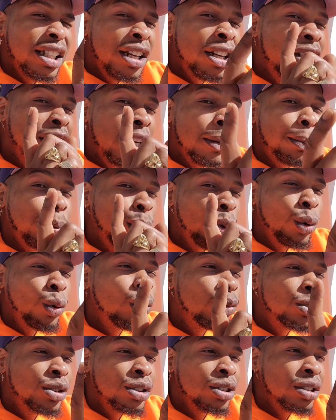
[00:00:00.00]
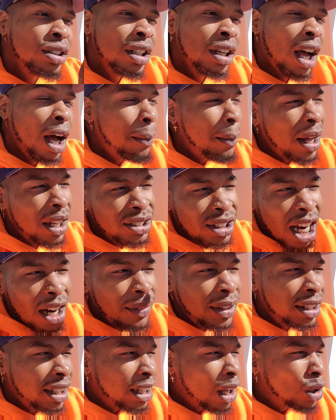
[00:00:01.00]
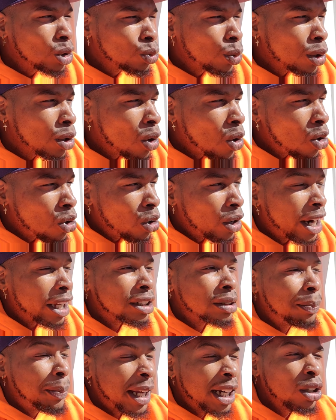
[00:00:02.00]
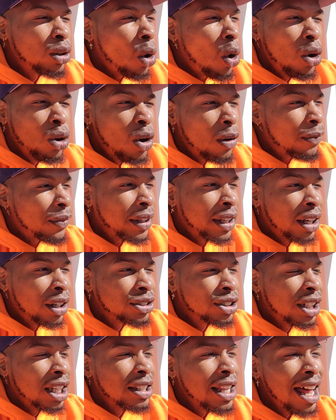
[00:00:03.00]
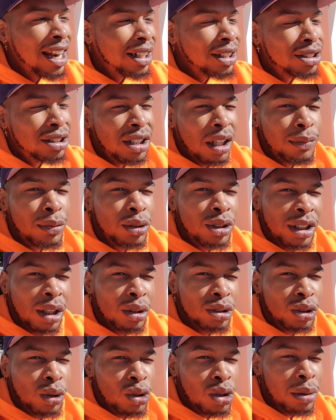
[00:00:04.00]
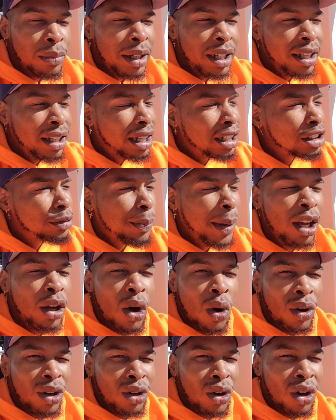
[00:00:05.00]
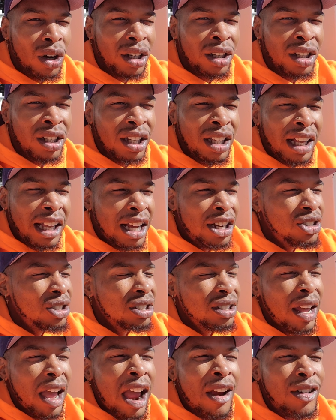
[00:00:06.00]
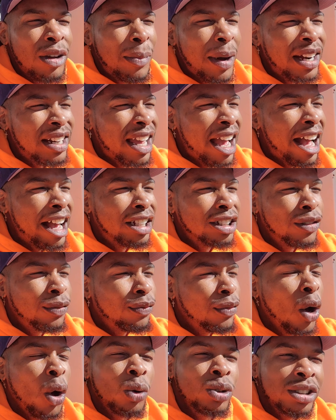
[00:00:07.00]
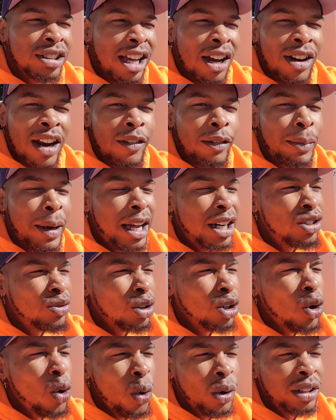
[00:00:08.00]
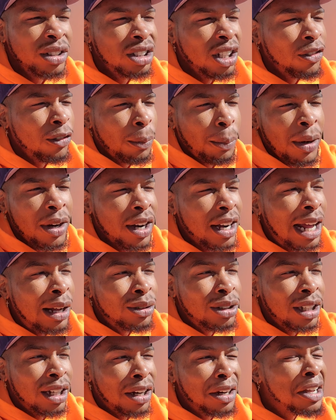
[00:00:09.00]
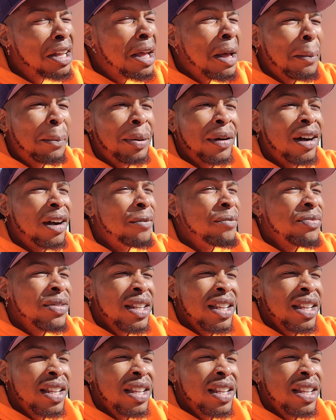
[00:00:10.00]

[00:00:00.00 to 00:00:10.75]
literally proves, amongst everything else we're going on, that's been going on for years. See, a lot of the stuff you see on social media, it's been going on. It's just that everybody has phones now and everybody's recording stuff and putting it out there. But